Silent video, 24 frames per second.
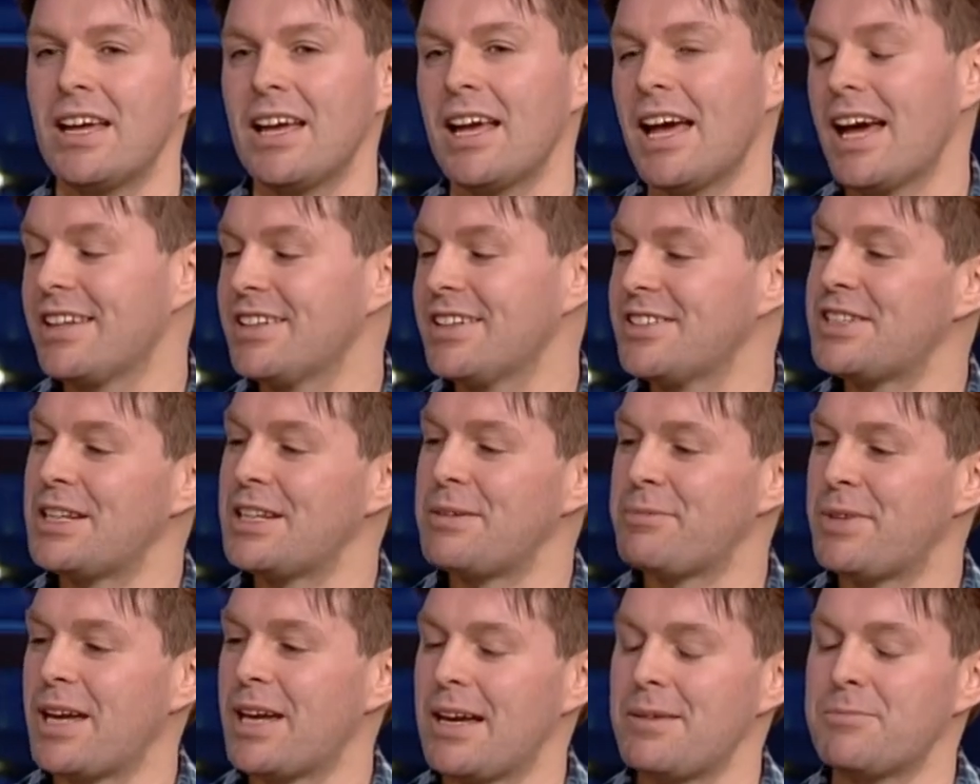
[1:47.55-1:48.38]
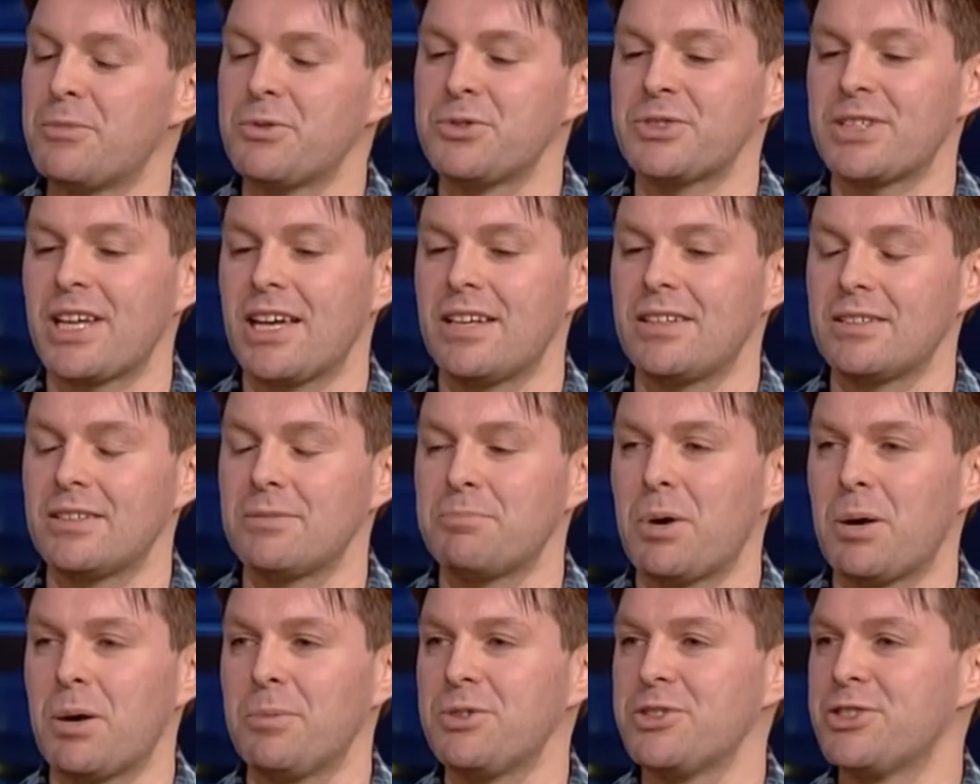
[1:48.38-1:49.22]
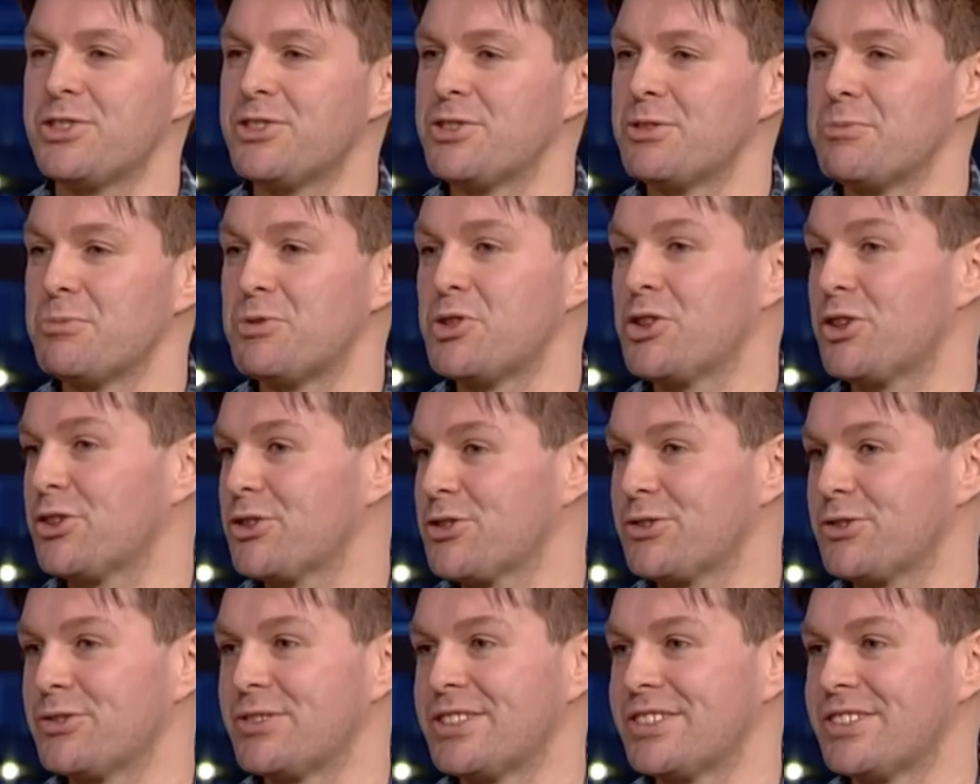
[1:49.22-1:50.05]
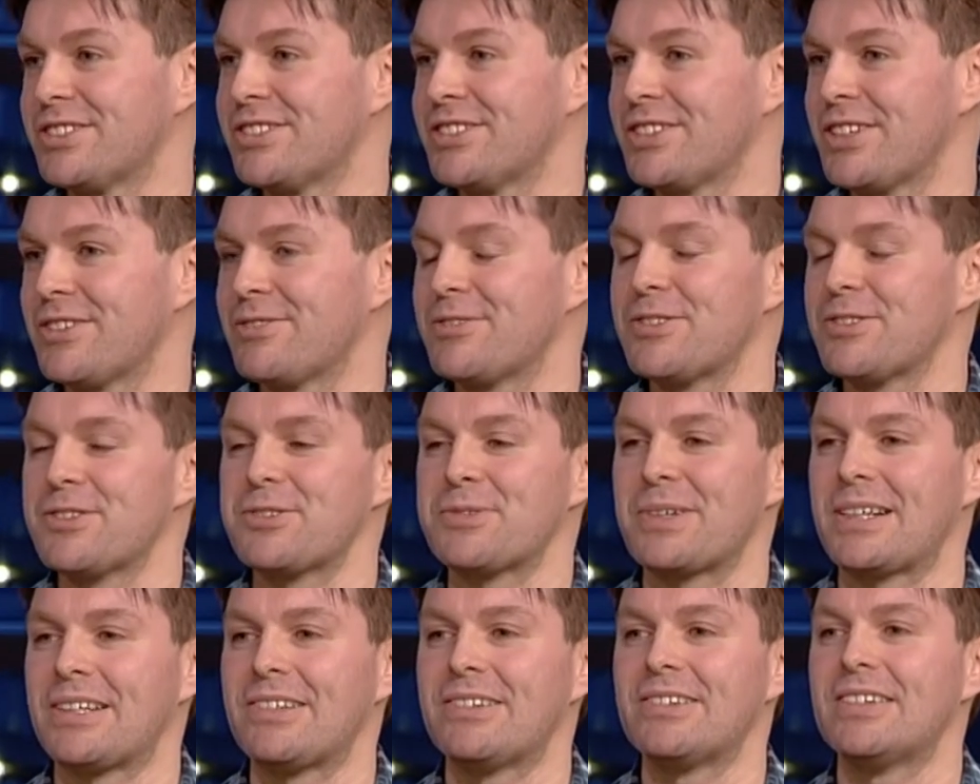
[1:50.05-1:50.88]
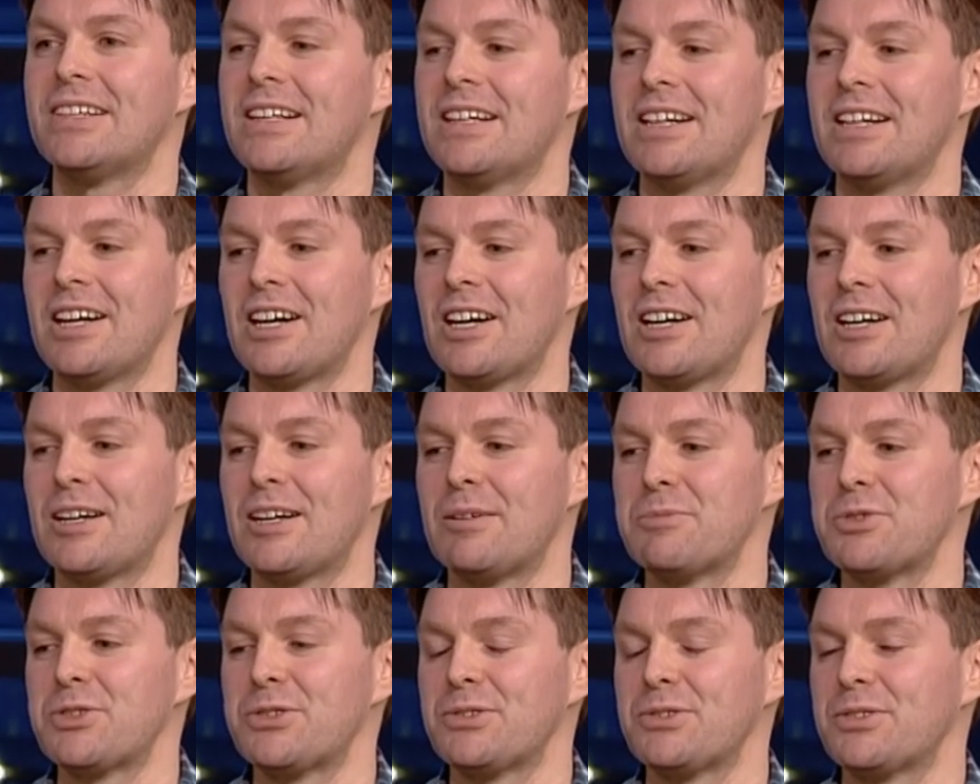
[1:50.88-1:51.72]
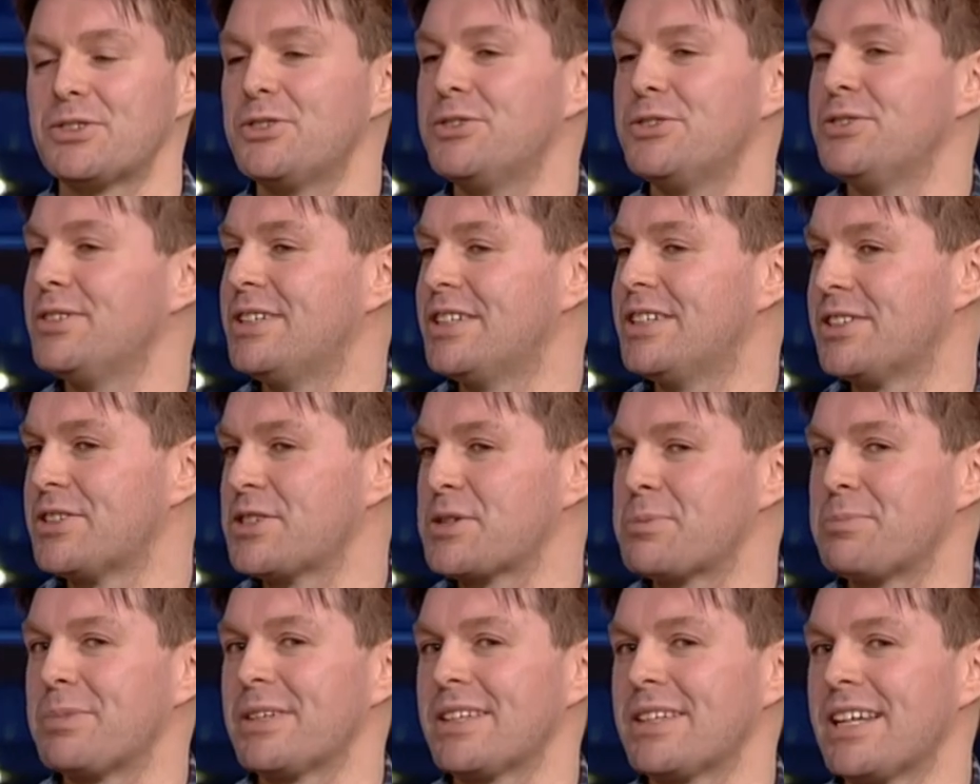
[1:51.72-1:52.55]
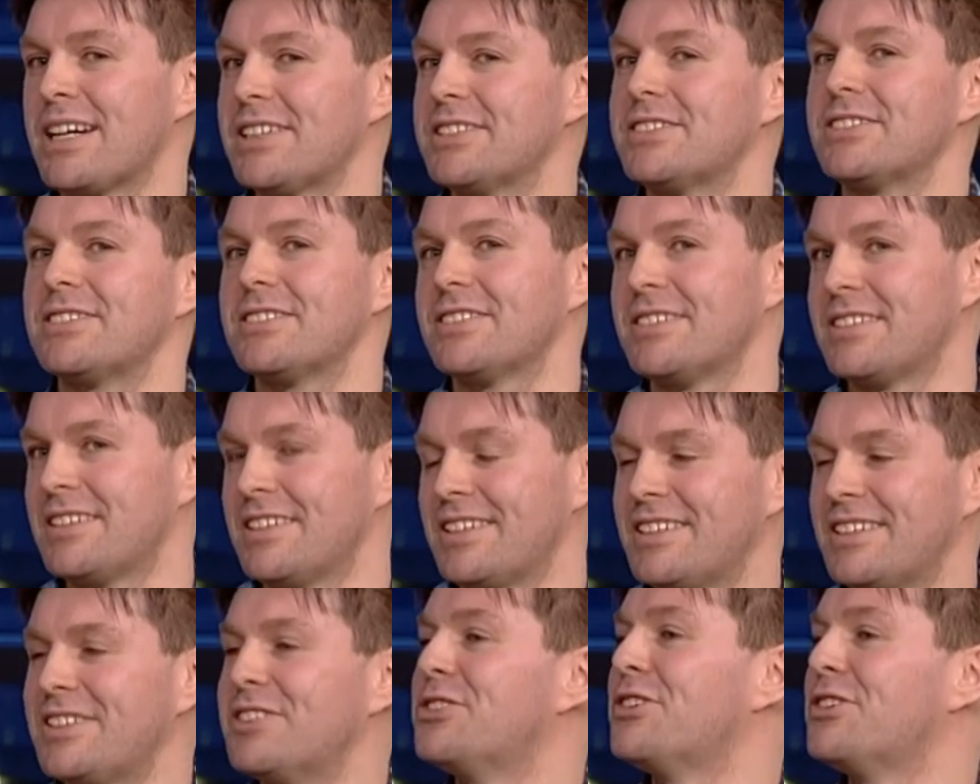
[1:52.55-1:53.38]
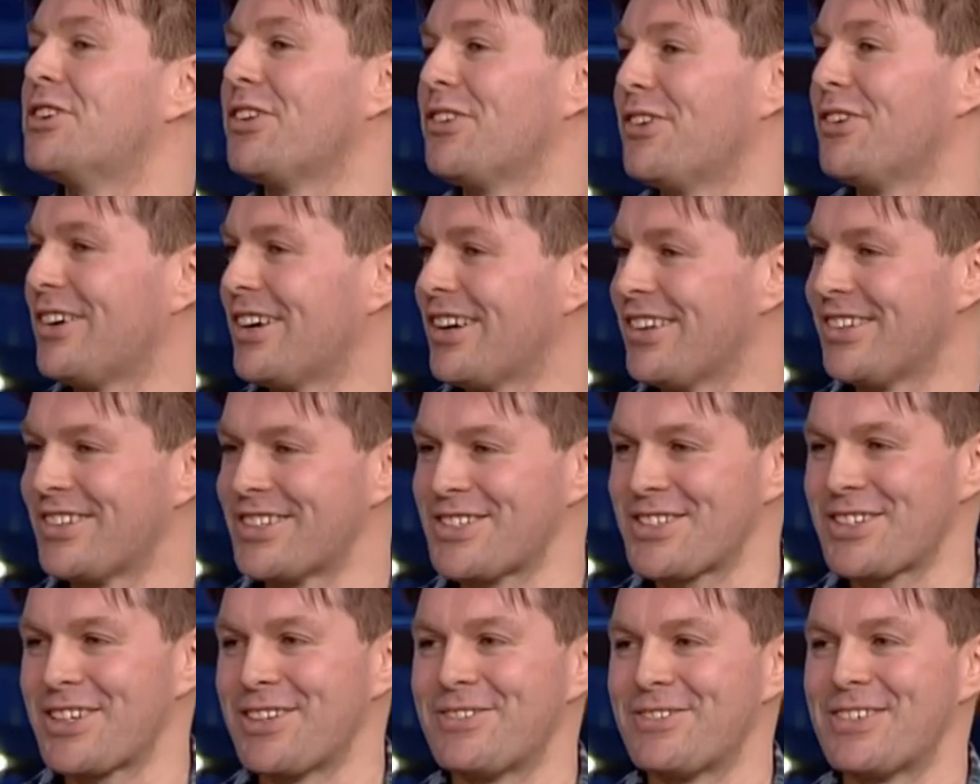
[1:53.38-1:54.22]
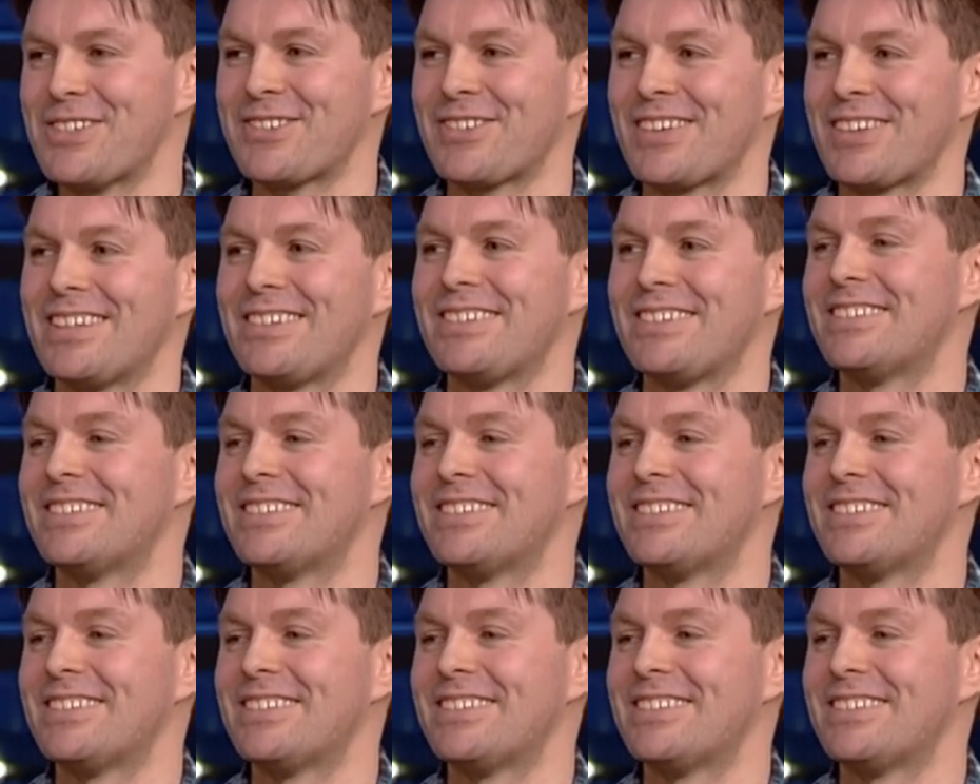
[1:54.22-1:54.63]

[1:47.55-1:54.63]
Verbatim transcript: And at the same time, I was kind of publishing some short stories and stuff as well. Ah. Um, so two years, but that's doing a lot of other a stuff. A lot of work well.